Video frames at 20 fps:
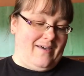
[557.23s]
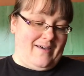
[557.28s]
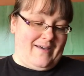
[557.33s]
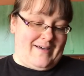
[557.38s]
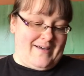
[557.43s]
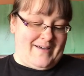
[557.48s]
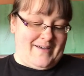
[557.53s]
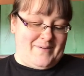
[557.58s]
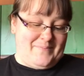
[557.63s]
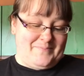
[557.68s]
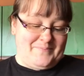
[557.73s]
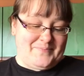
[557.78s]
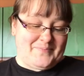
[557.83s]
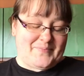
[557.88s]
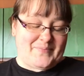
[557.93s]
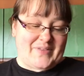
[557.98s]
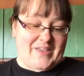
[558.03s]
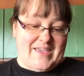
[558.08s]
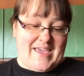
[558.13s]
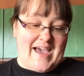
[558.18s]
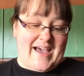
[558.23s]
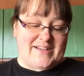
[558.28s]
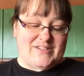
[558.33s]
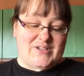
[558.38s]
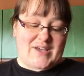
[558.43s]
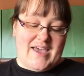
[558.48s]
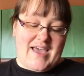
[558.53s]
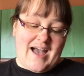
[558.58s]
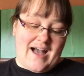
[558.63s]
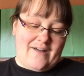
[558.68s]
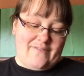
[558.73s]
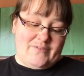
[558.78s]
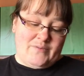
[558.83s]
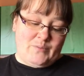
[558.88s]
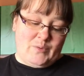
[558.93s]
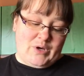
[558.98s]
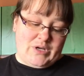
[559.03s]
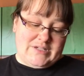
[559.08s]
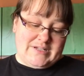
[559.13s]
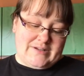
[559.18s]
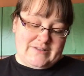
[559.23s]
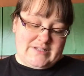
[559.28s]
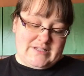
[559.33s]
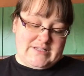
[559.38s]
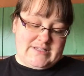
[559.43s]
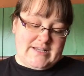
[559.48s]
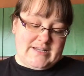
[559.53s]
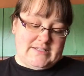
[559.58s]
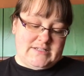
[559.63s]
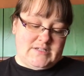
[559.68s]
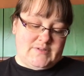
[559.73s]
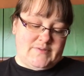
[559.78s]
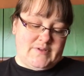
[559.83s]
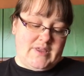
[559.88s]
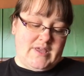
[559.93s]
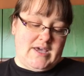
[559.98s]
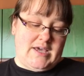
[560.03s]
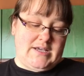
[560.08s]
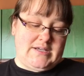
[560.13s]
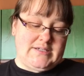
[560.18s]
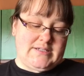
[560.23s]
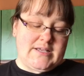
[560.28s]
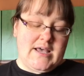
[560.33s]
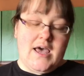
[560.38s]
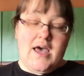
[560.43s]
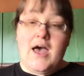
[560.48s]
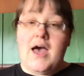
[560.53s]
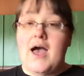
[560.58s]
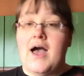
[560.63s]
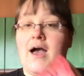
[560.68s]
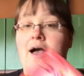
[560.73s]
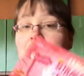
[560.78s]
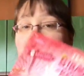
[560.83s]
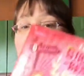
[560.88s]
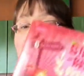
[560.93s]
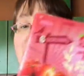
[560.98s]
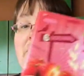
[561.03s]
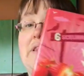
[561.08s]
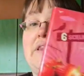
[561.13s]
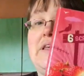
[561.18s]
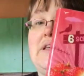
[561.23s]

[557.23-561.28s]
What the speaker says: Yeah, so I haven't worked out the sins for these, but